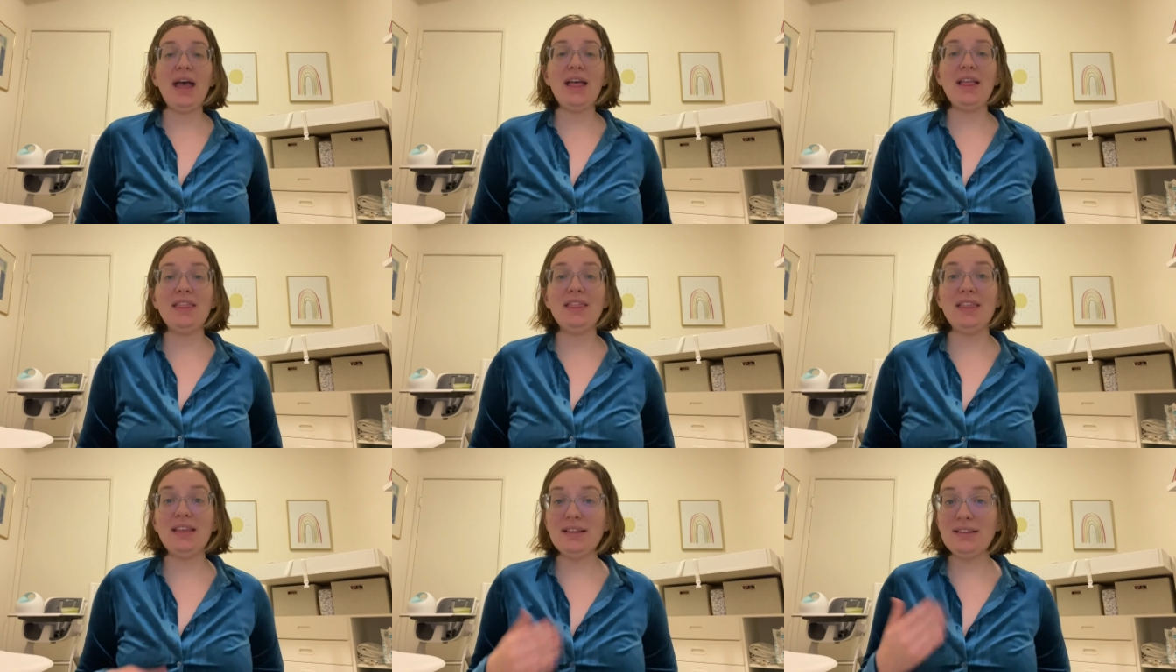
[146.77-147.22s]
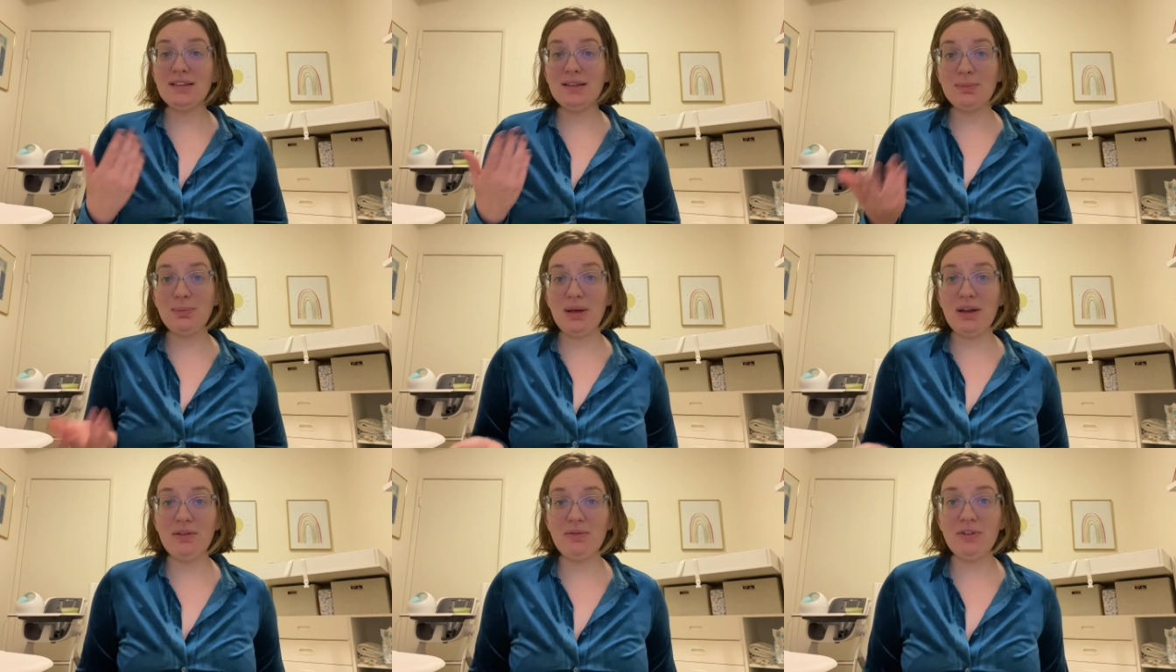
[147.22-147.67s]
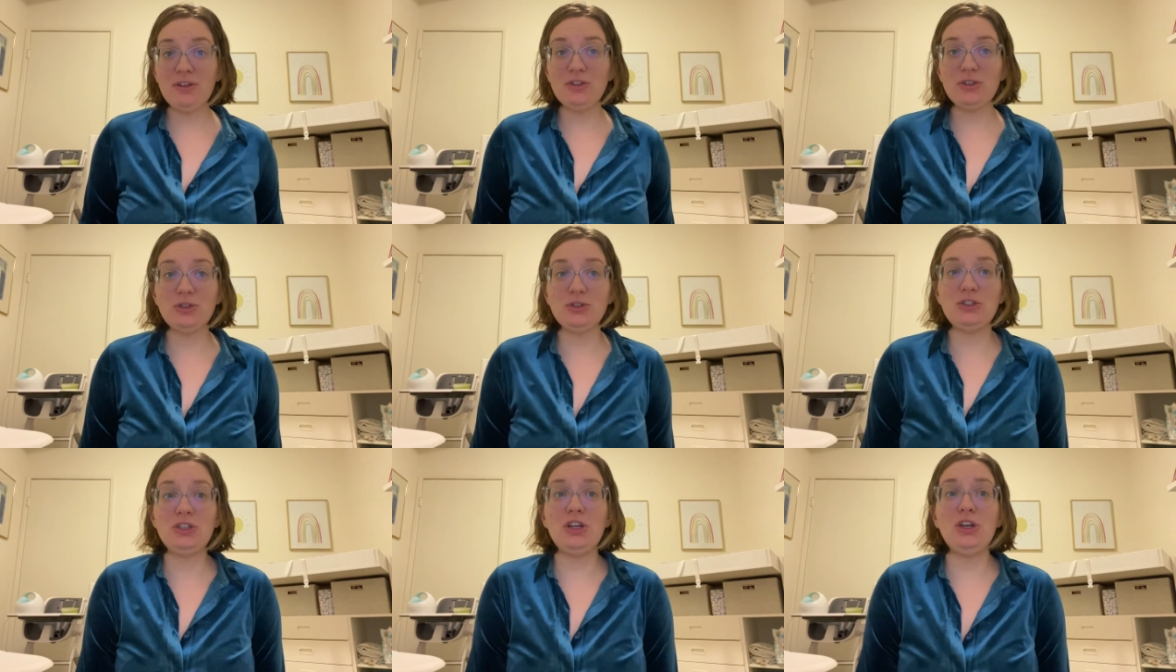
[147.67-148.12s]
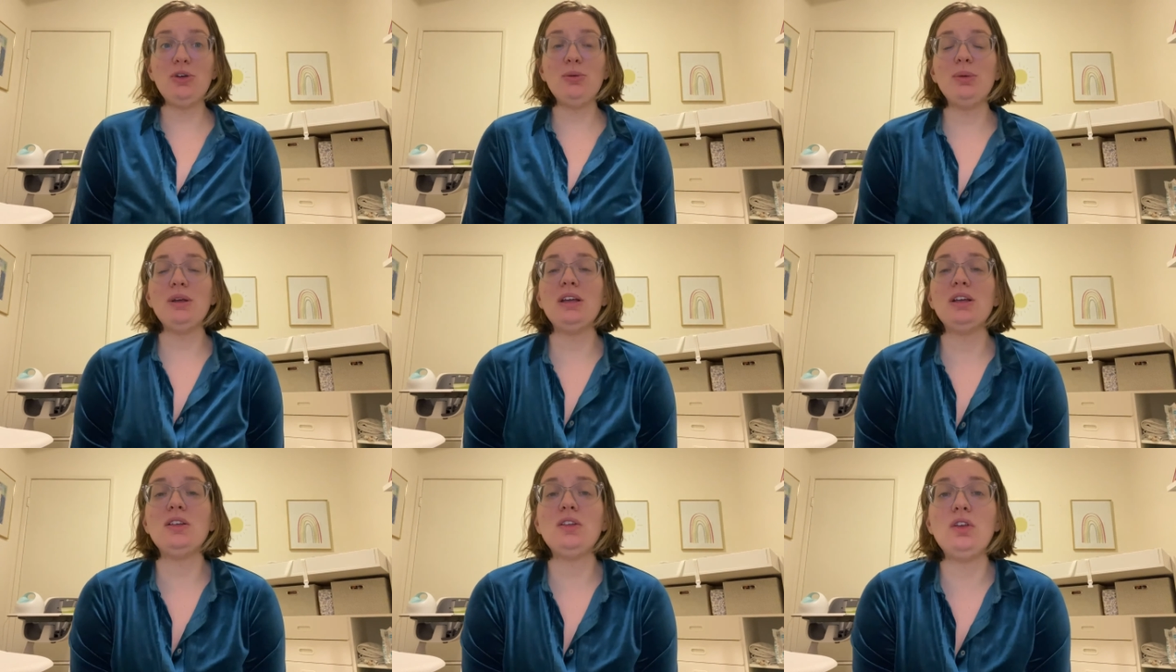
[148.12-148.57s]
This is beneficial to you
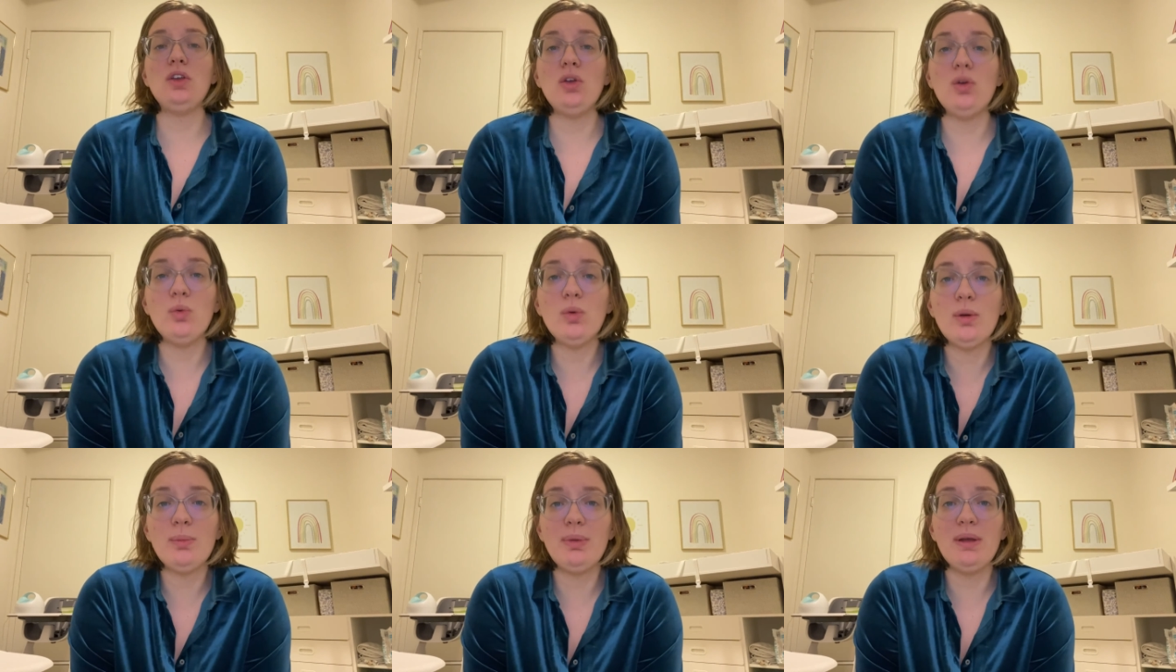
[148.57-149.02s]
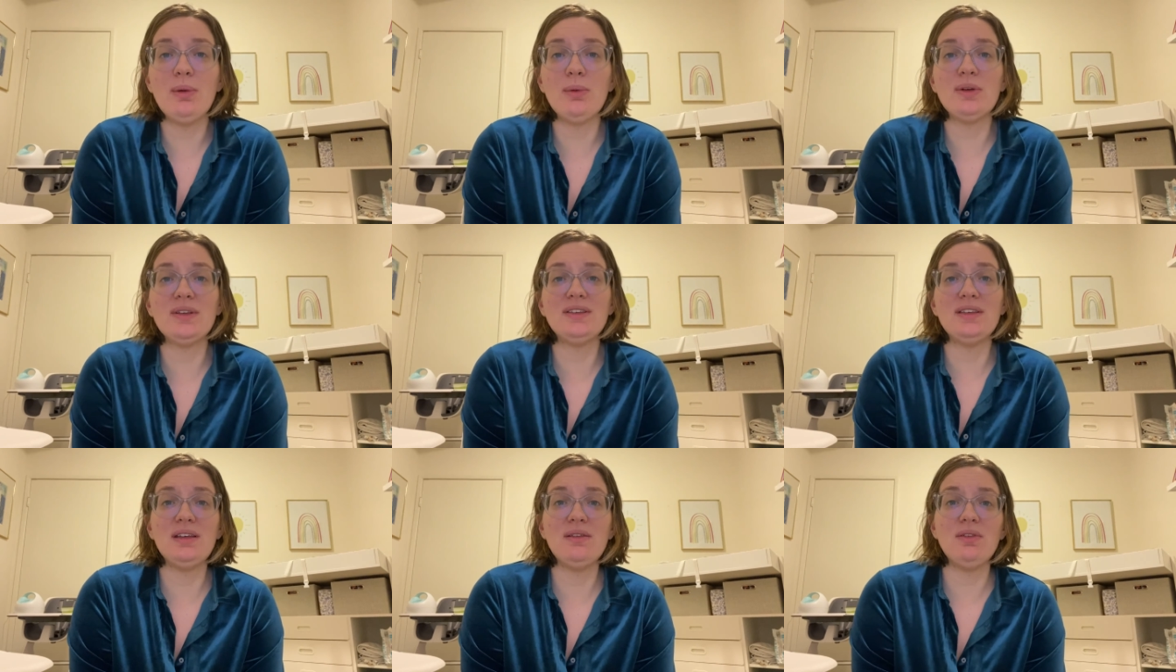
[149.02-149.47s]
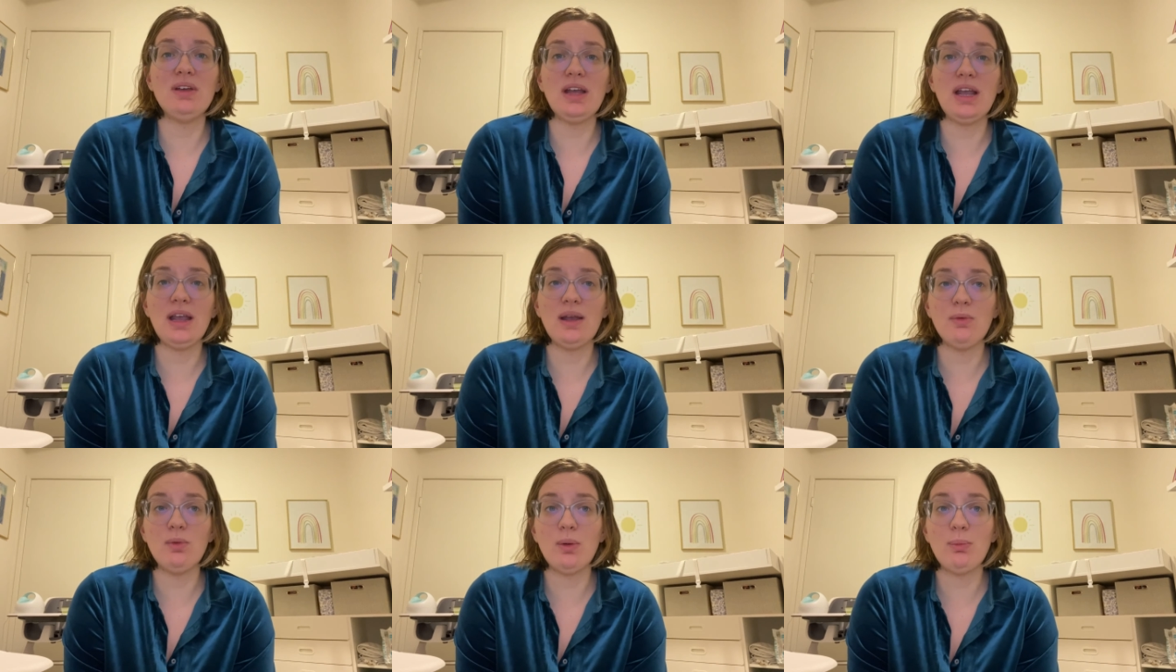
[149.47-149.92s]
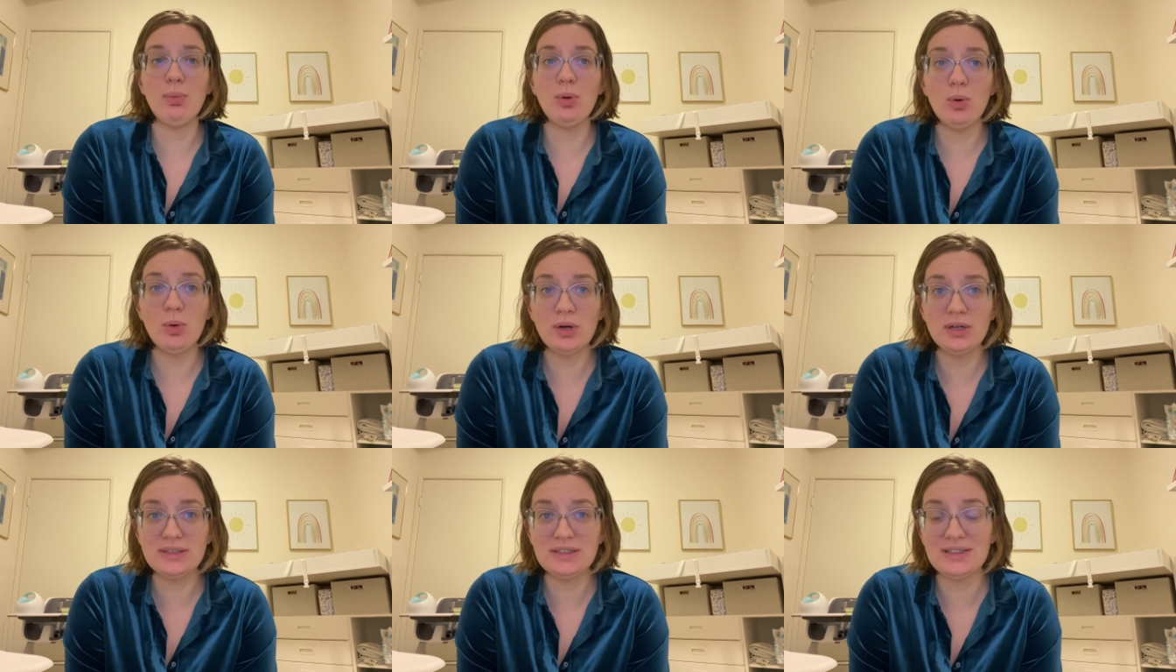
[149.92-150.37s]
because you will be receiving a
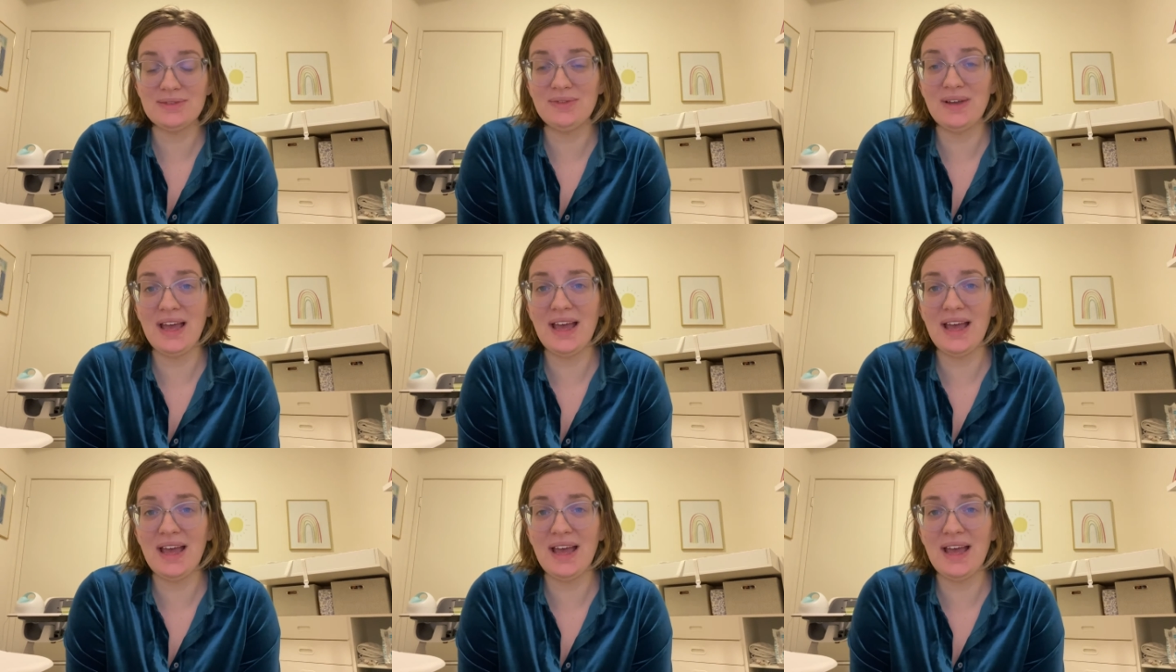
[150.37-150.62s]
report of